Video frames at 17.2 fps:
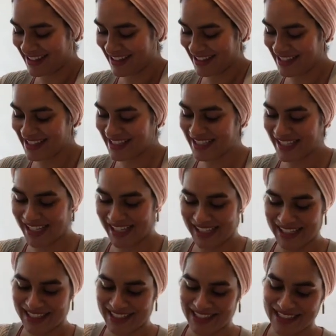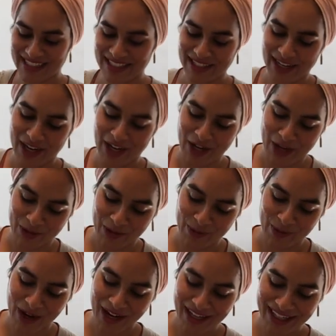This is our
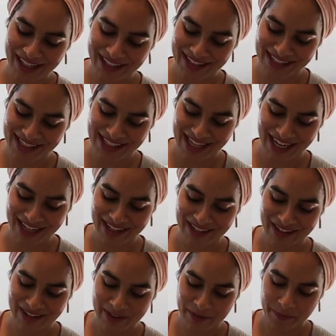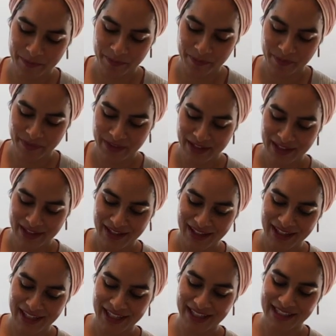Rockin stacker.
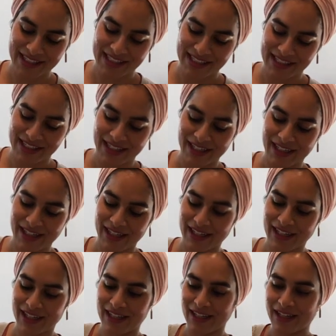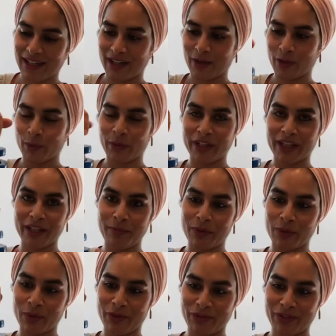It's a
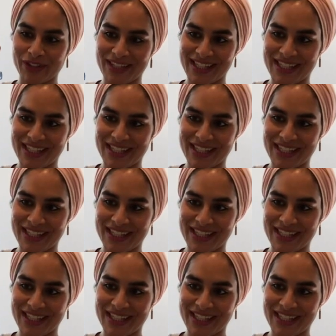really beautiful